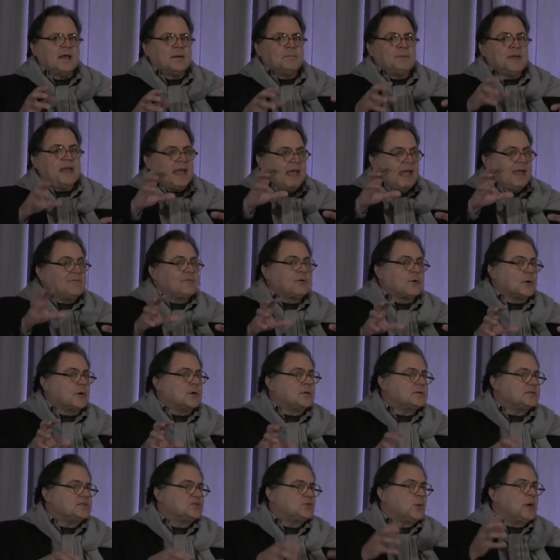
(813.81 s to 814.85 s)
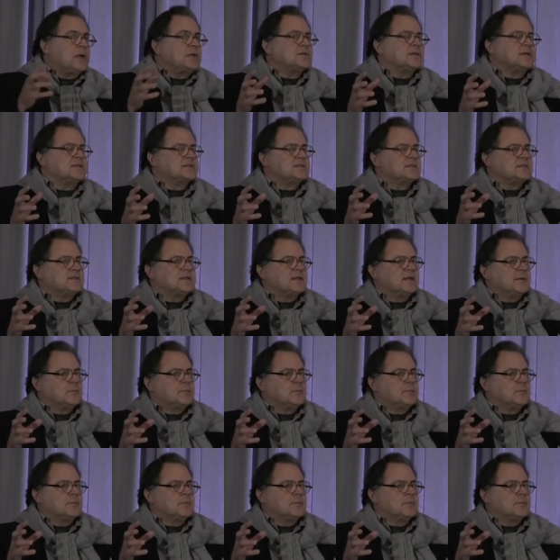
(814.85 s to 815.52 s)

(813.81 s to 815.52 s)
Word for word: Behavioral is wellness,